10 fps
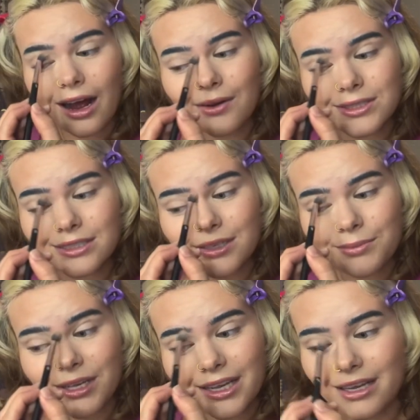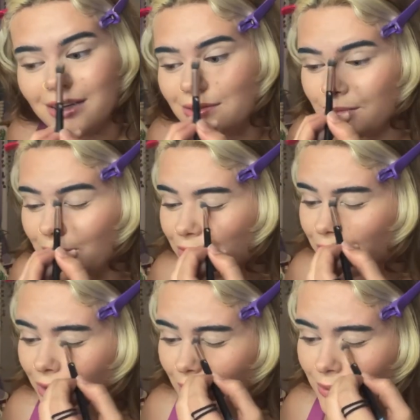I was a comedian
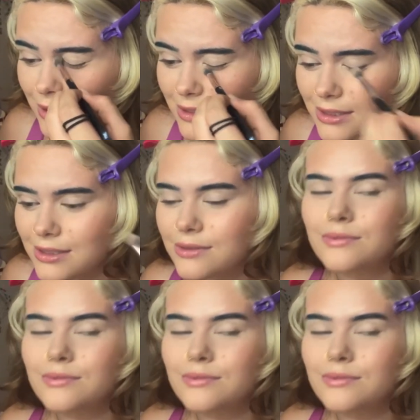before I was